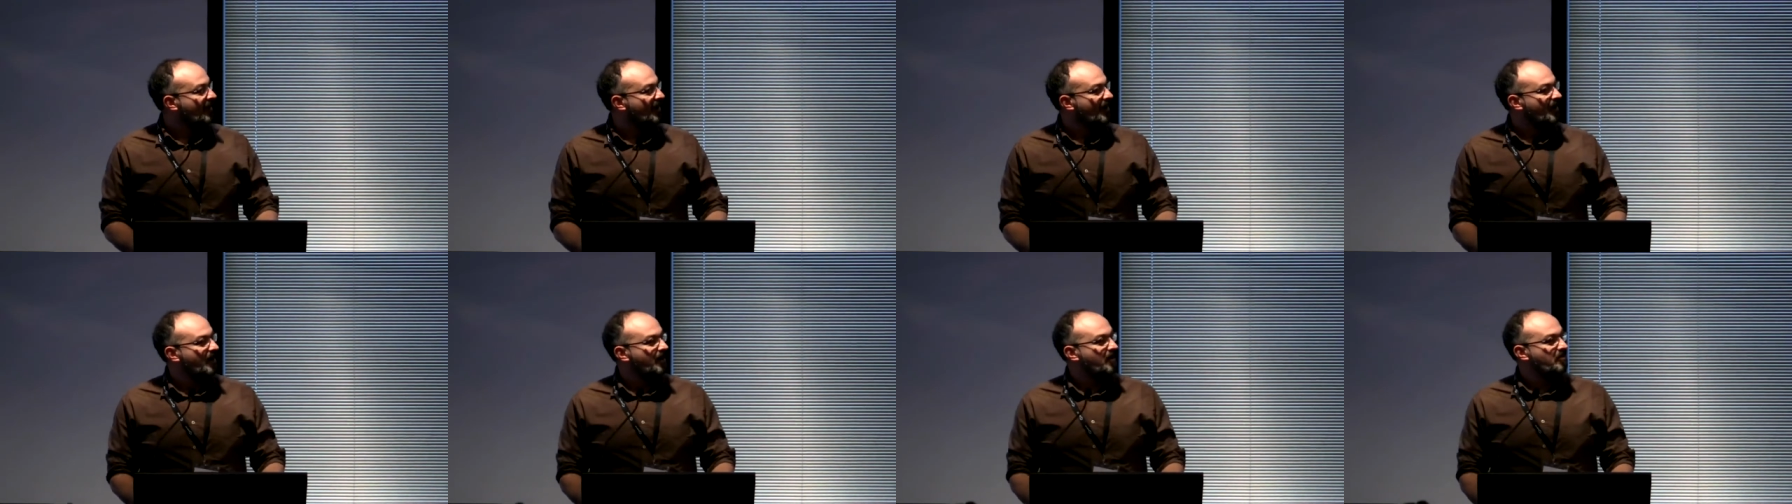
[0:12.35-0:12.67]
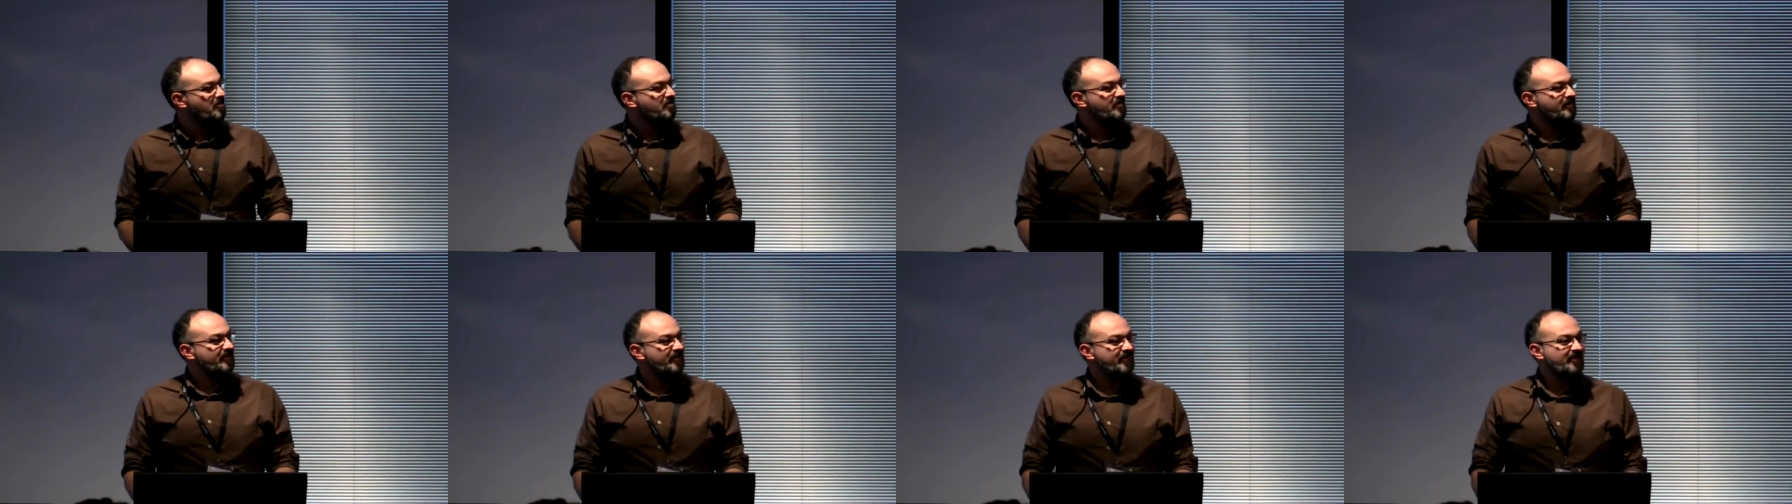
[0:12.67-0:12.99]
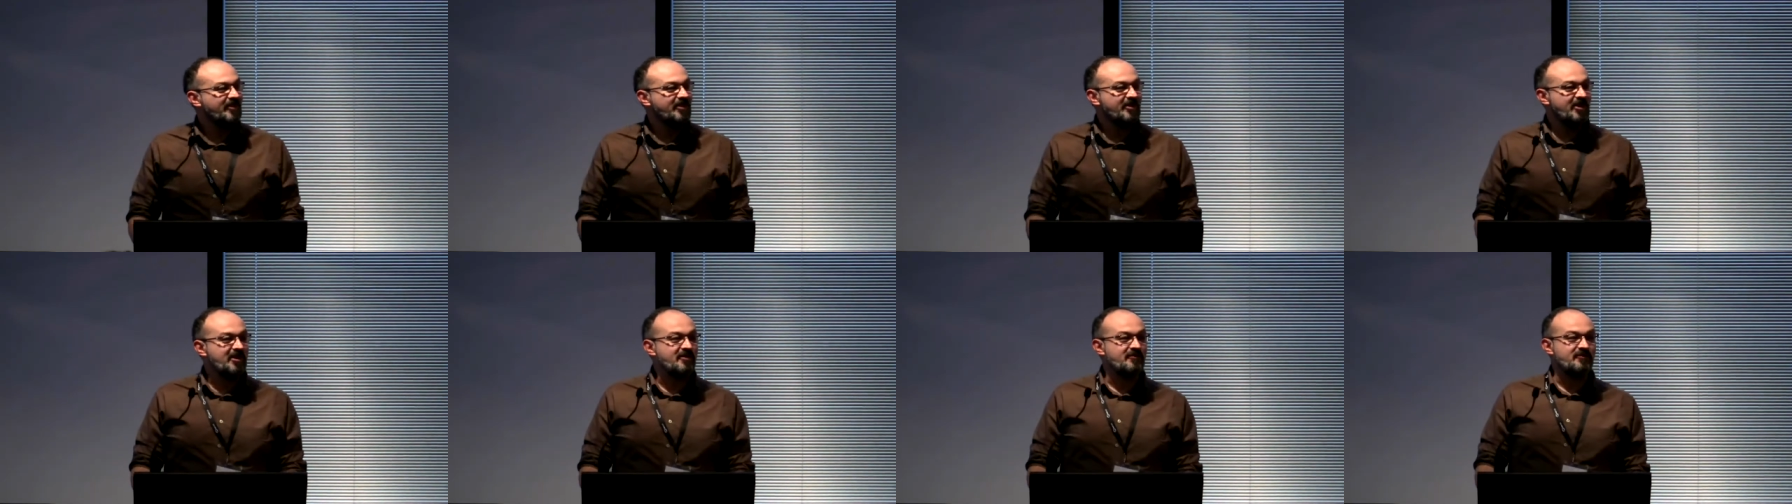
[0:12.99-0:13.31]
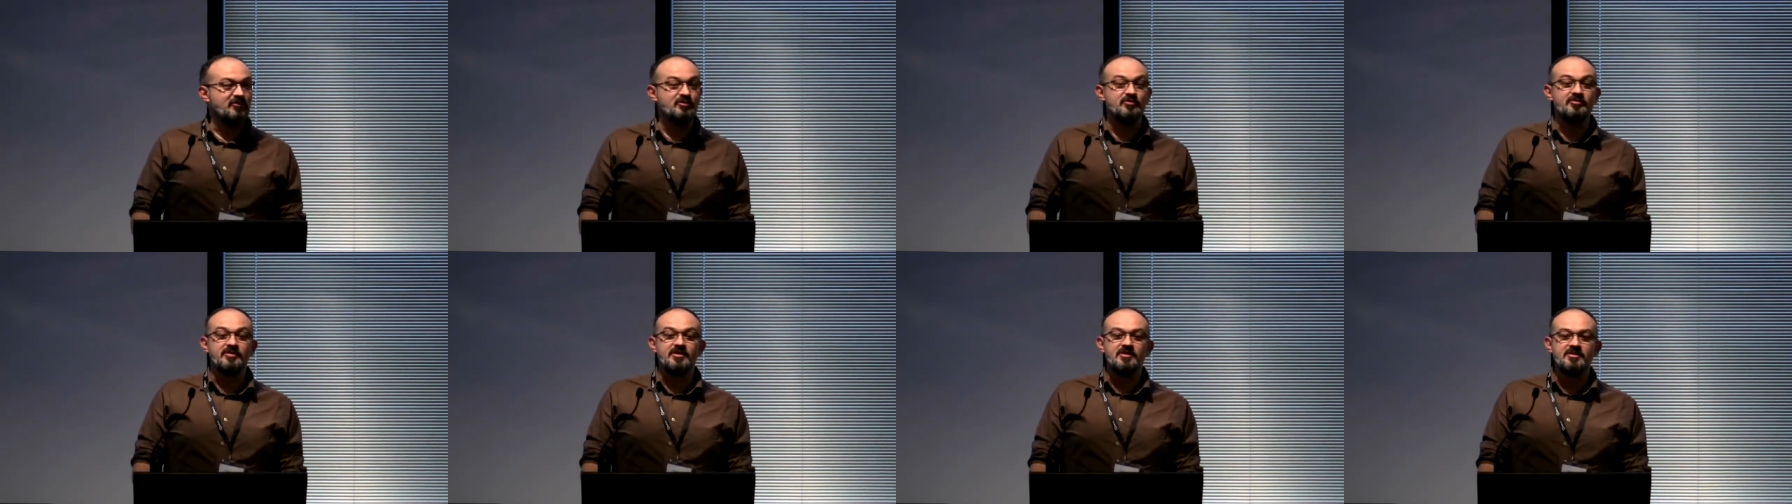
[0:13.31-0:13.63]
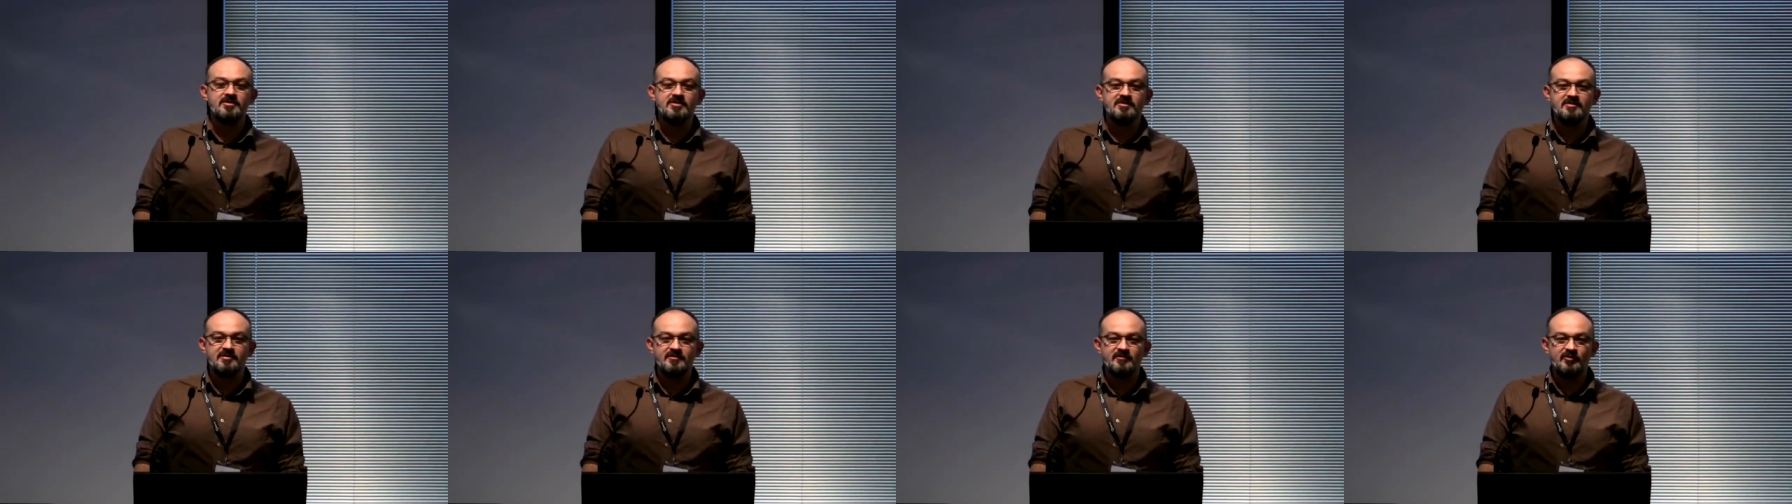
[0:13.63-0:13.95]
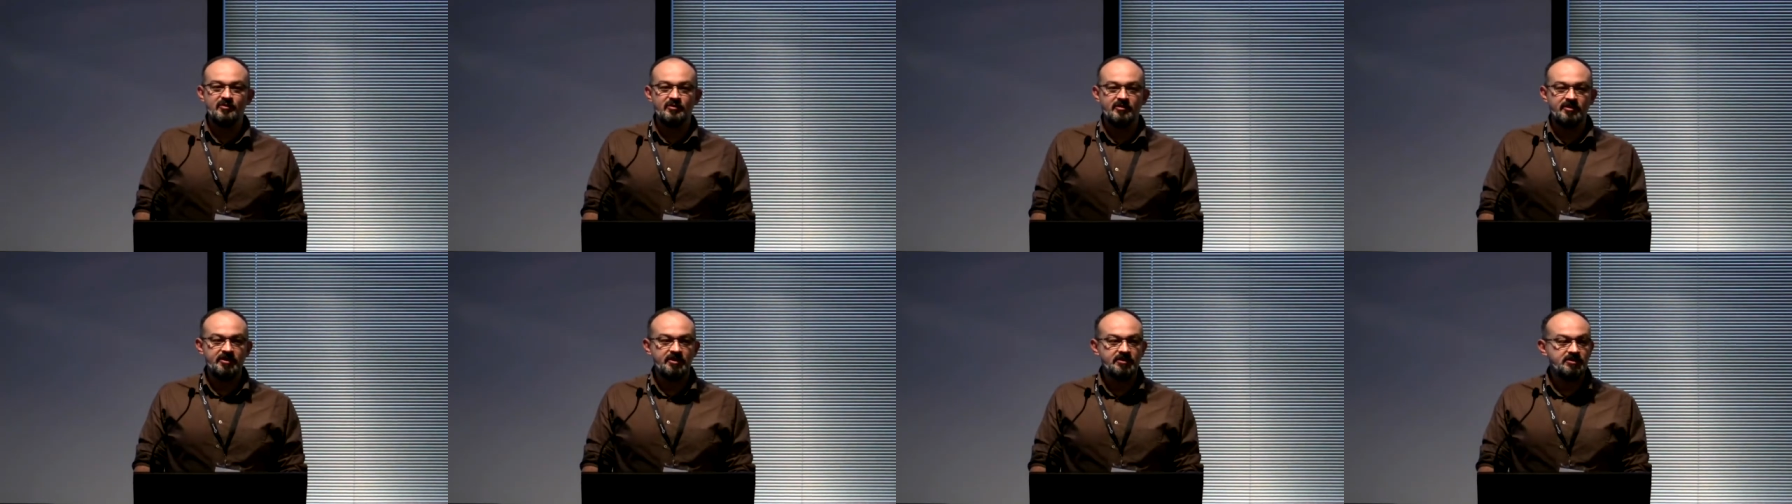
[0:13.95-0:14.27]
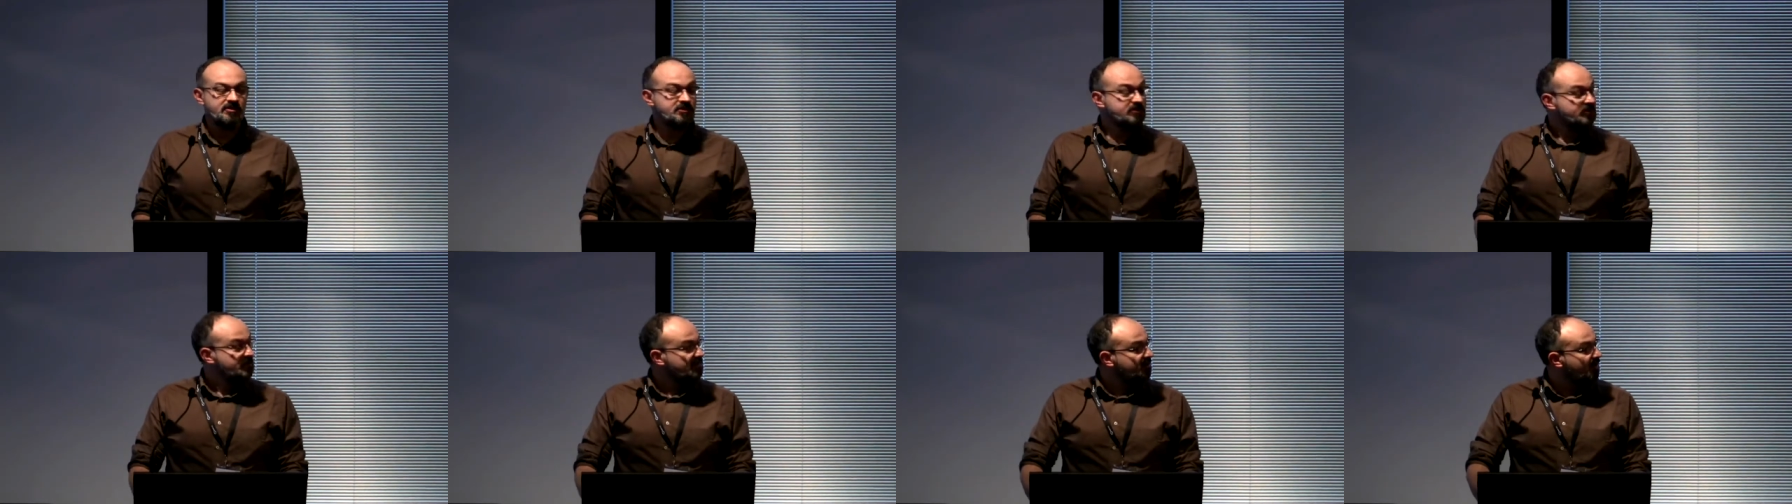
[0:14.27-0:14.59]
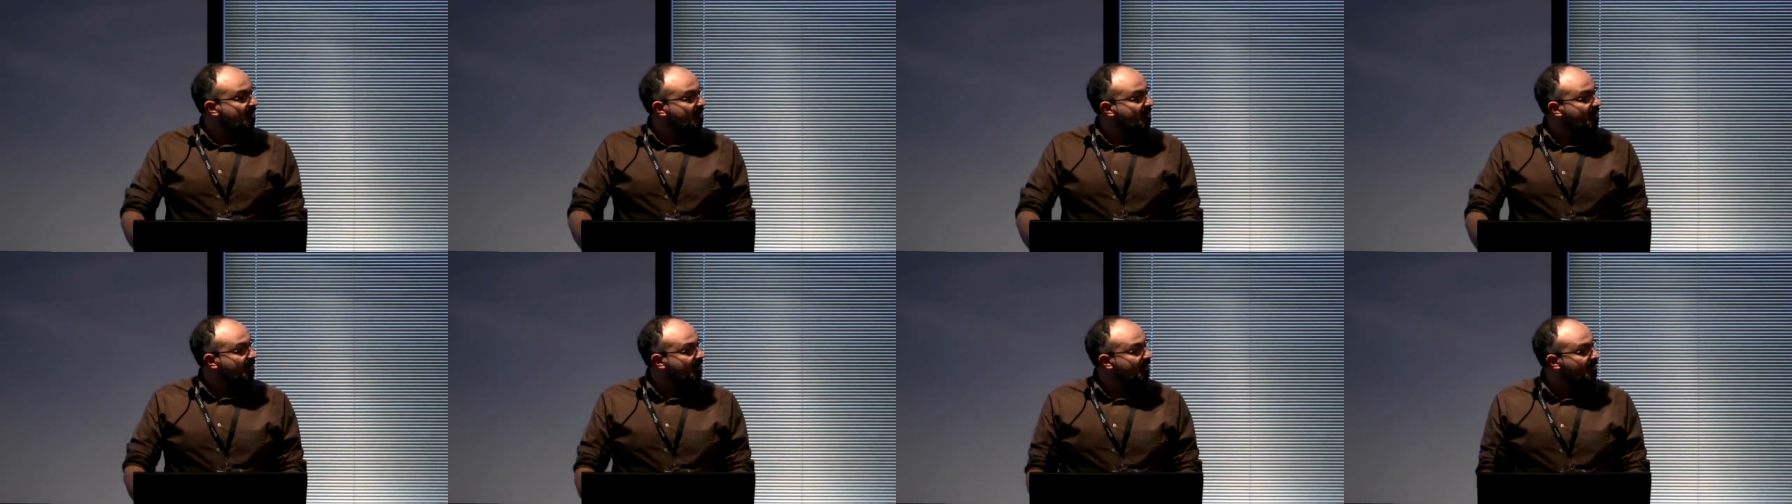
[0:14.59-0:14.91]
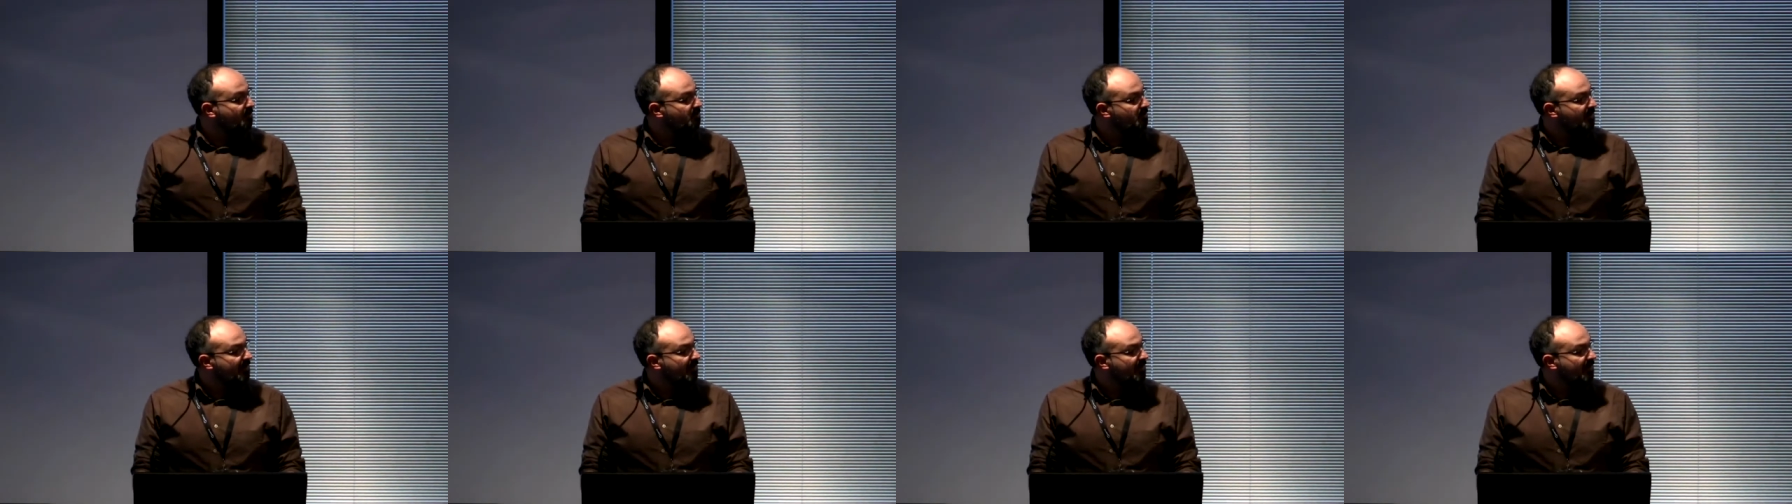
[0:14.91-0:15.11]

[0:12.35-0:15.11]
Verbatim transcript: Um, there are a few reasons for it, uh,